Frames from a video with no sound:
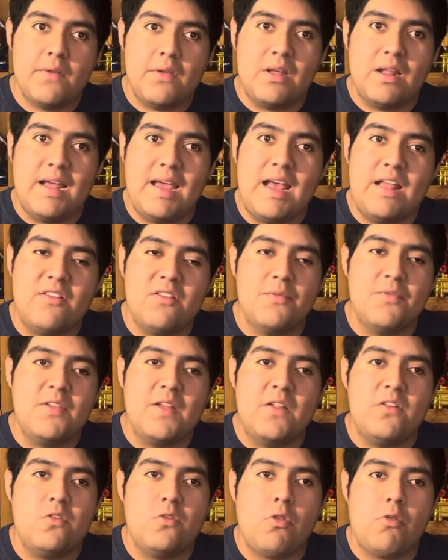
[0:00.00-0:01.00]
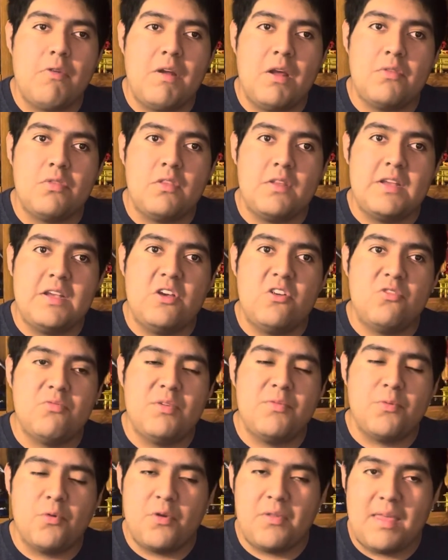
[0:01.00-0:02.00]
And I had some sets throughout the years
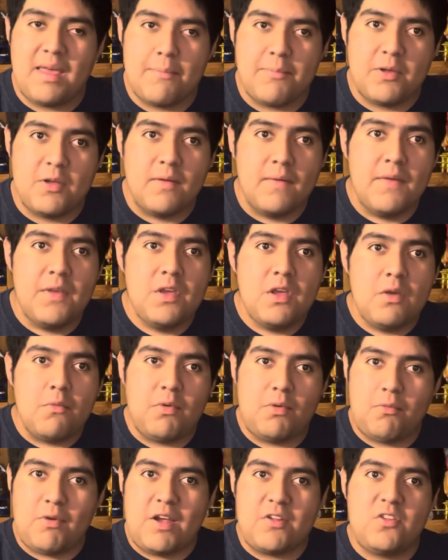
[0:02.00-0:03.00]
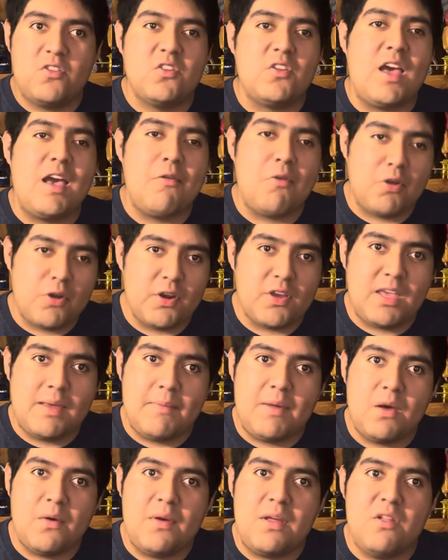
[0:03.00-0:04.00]
before that, but when Rise of Skywalker
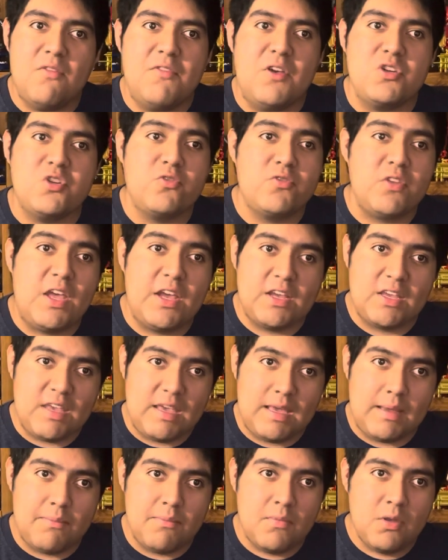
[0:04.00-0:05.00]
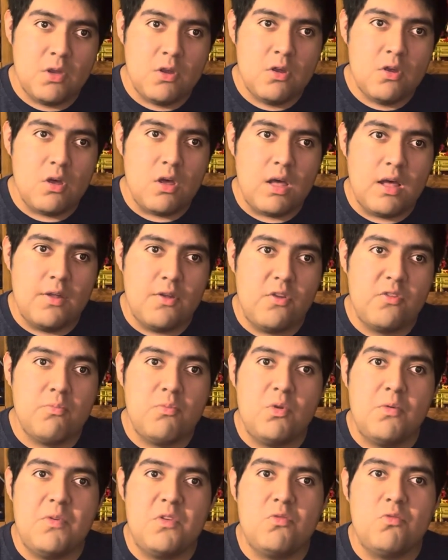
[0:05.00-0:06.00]
came out and Avengers Endgame, those
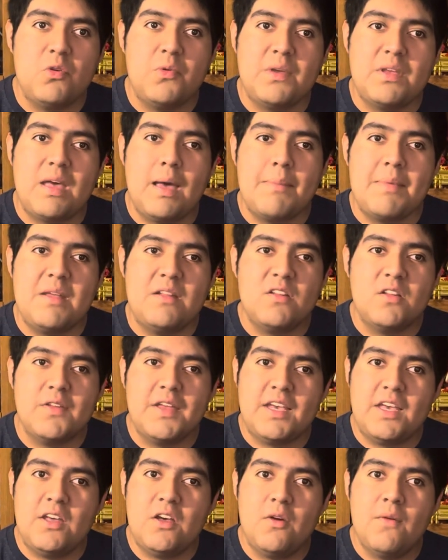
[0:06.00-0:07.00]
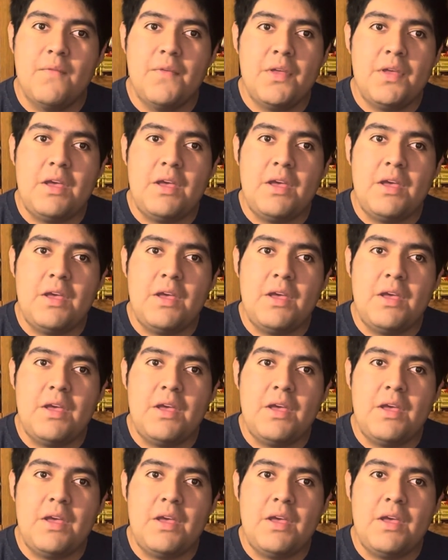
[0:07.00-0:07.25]
movies really got me into Lego.